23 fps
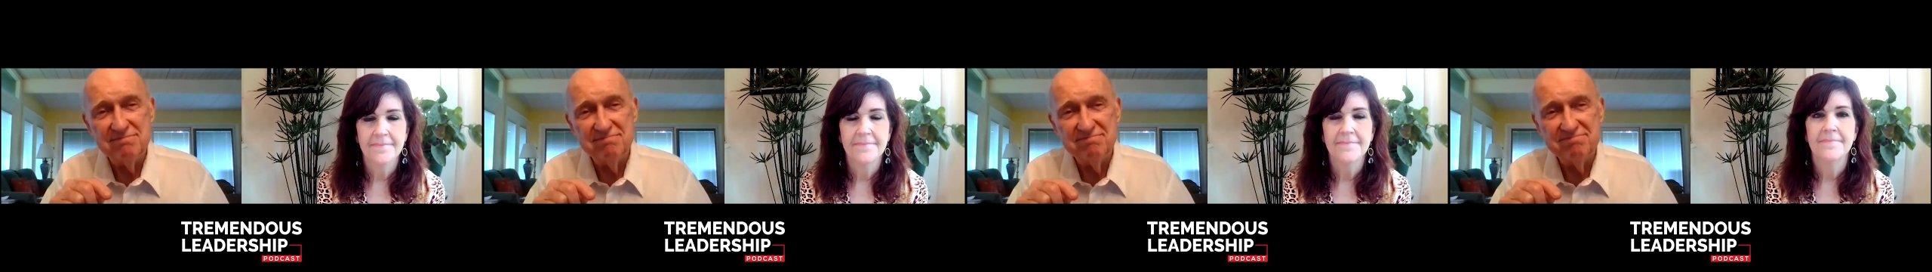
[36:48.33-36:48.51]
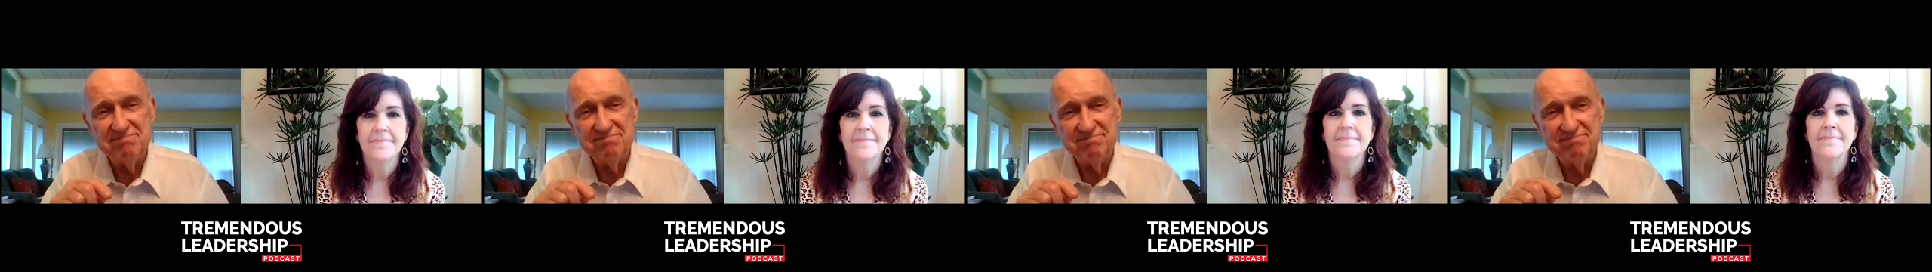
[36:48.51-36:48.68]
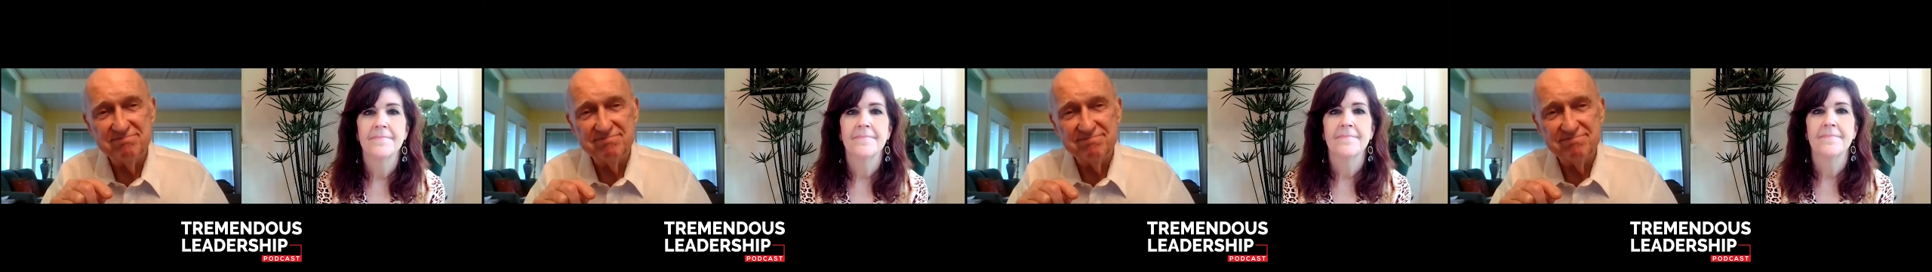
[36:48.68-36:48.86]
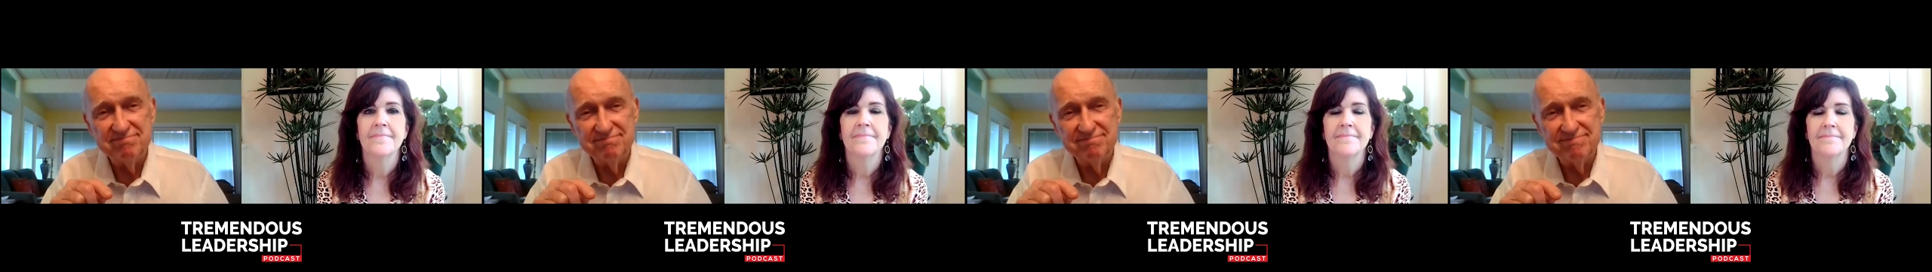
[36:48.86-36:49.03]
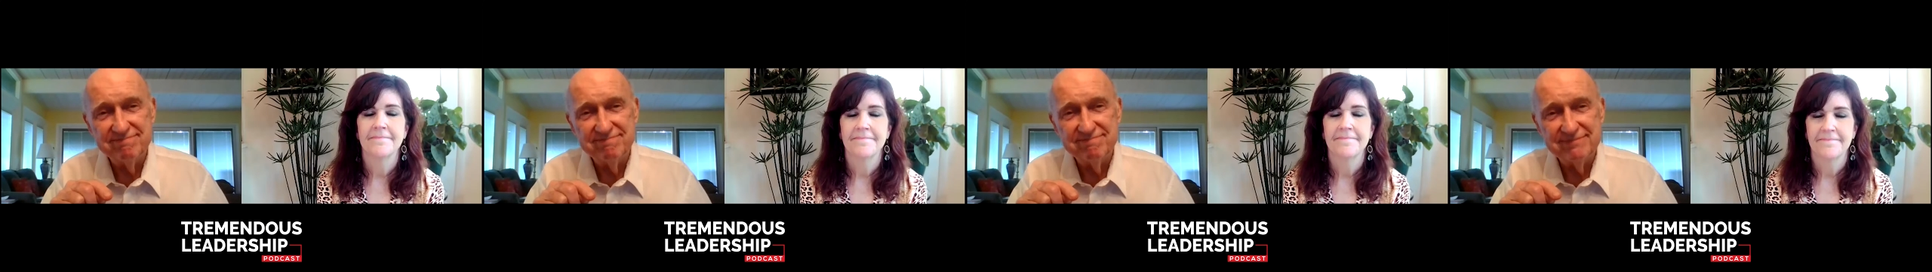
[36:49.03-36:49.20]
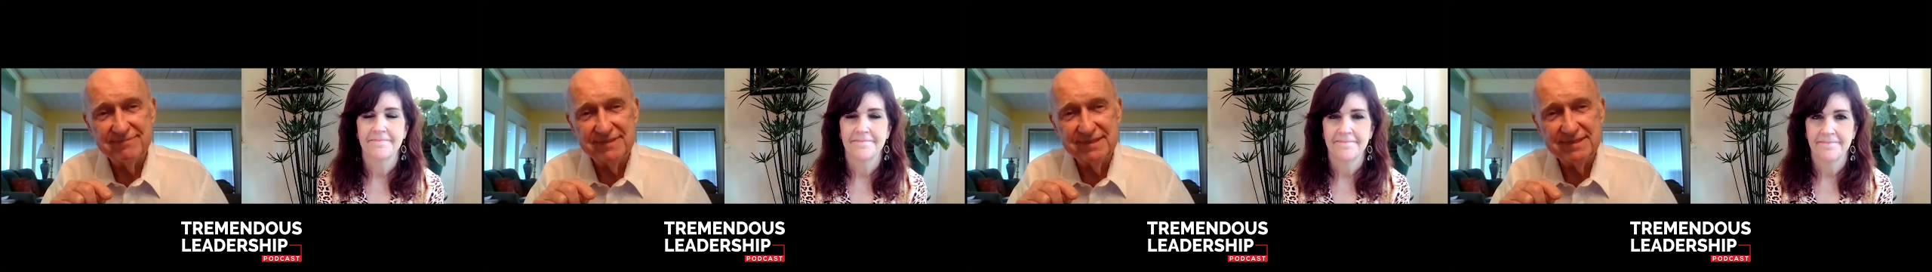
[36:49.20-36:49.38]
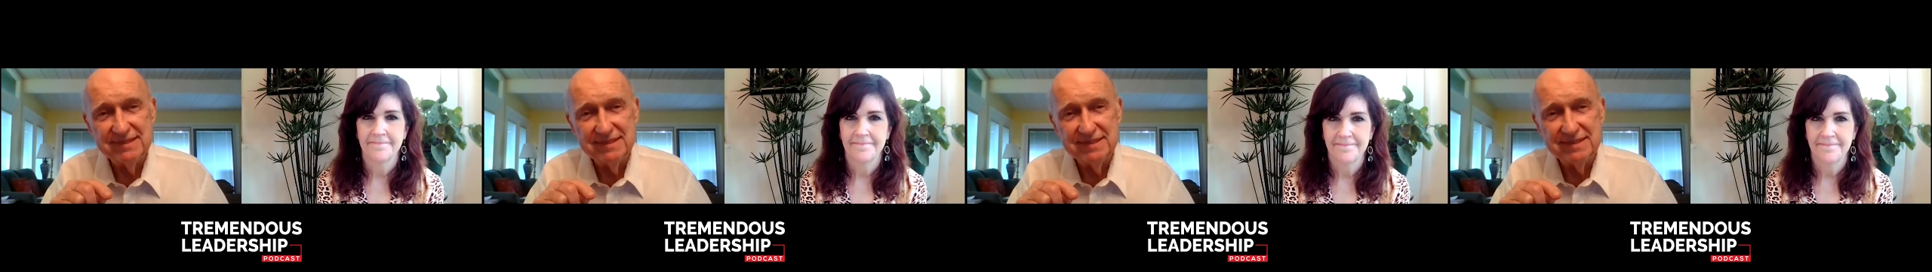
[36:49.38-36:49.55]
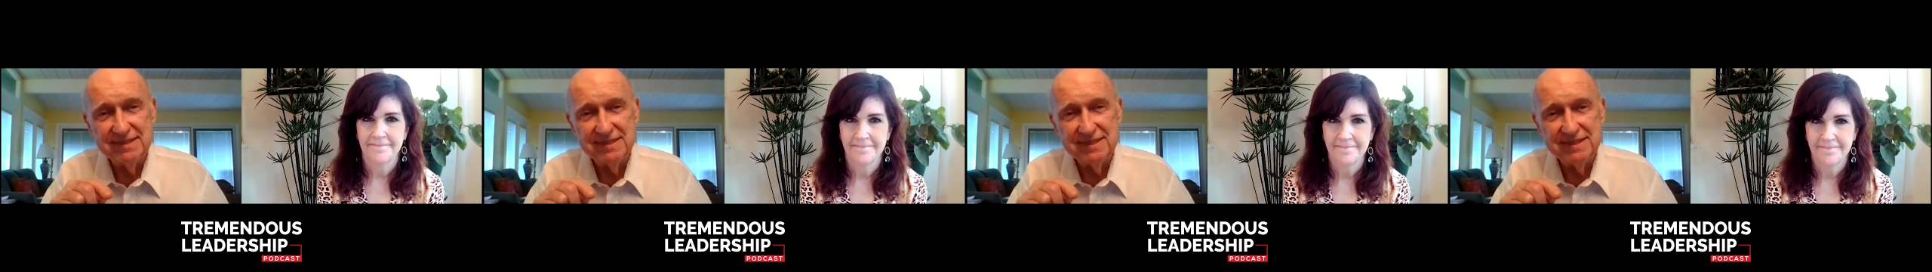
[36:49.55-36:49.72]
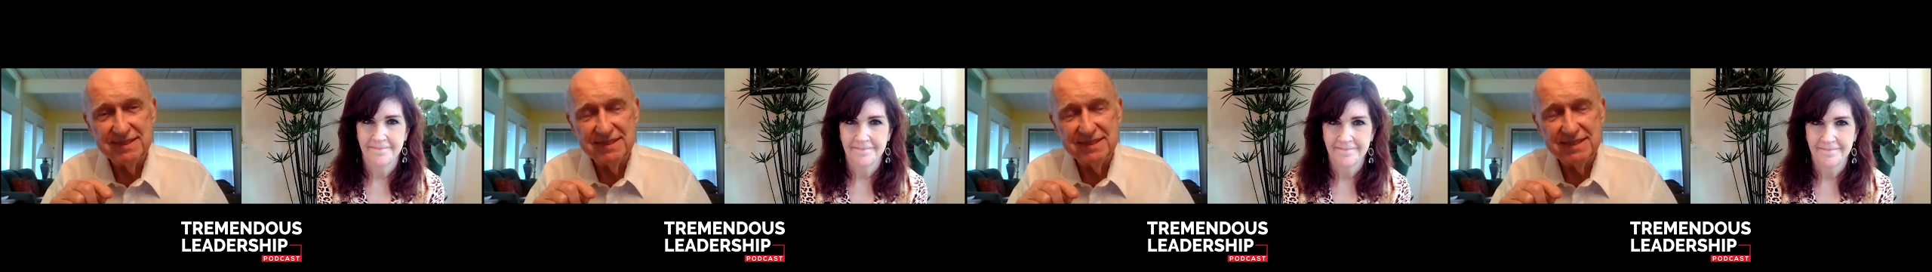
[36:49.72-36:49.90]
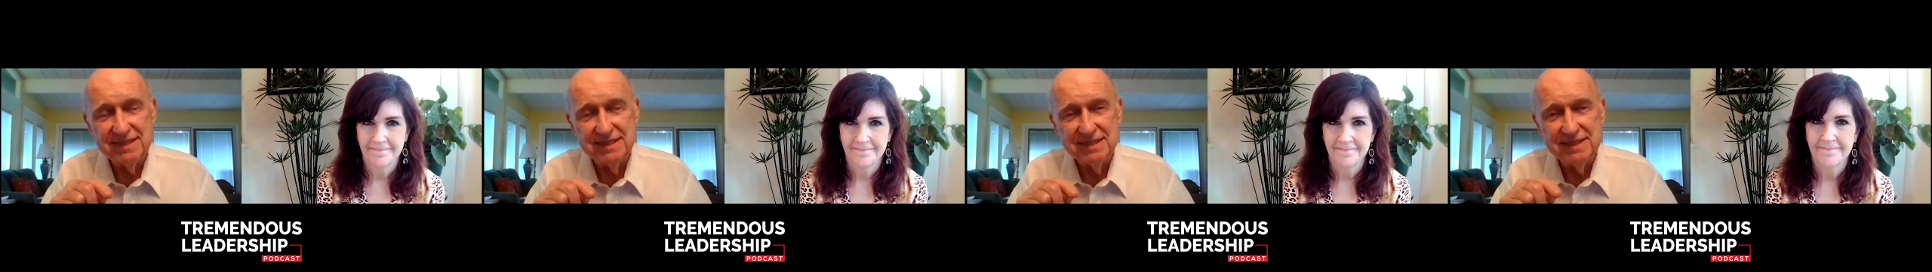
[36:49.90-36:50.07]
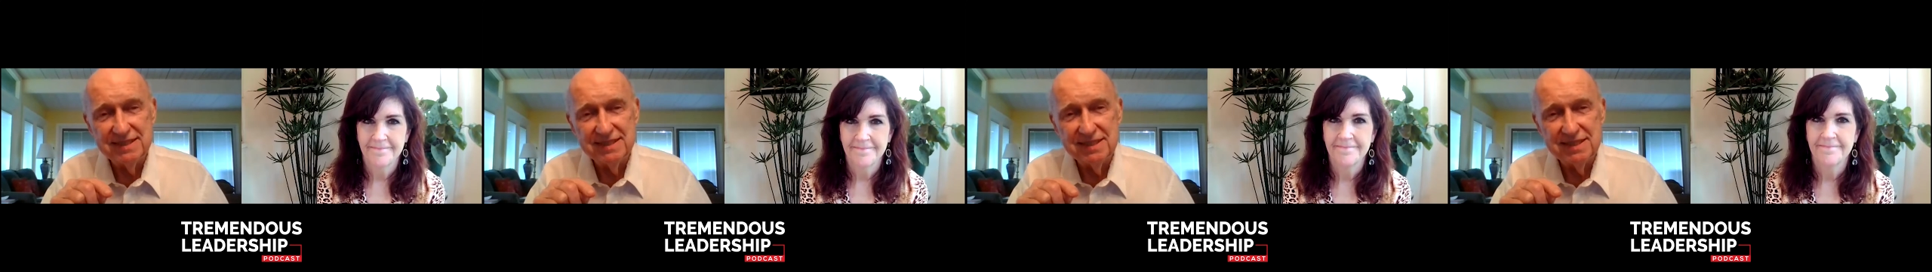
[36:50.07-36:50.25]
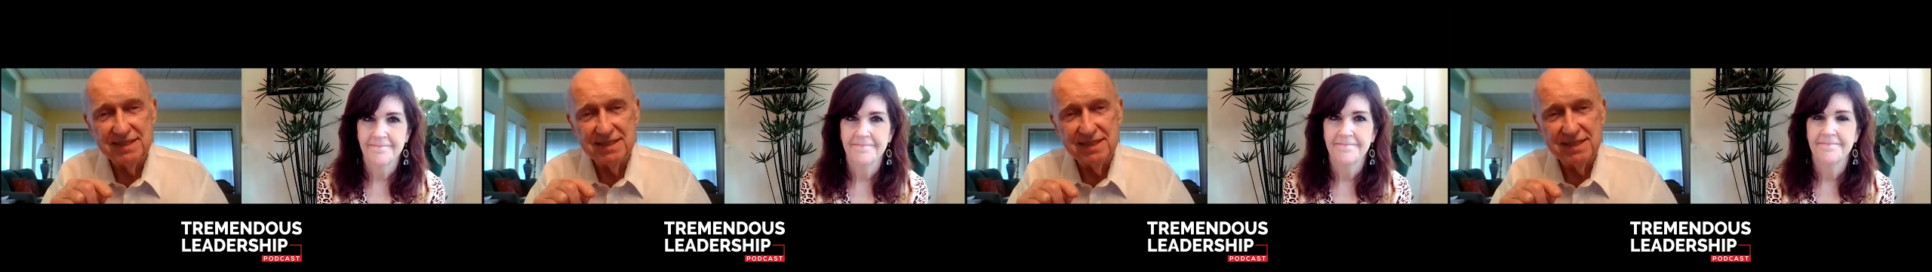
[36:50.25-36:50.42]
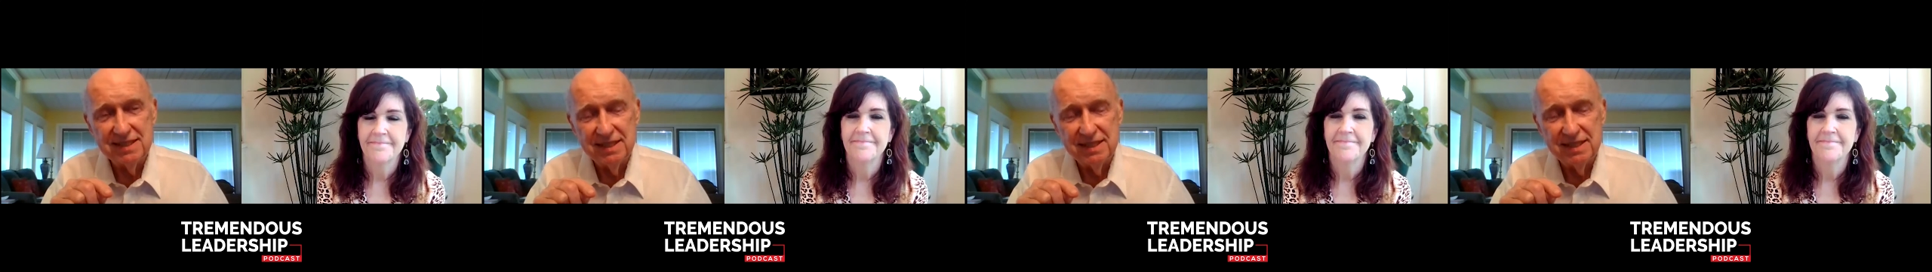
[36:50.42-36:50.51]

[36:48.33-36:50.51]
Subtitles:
[no speech]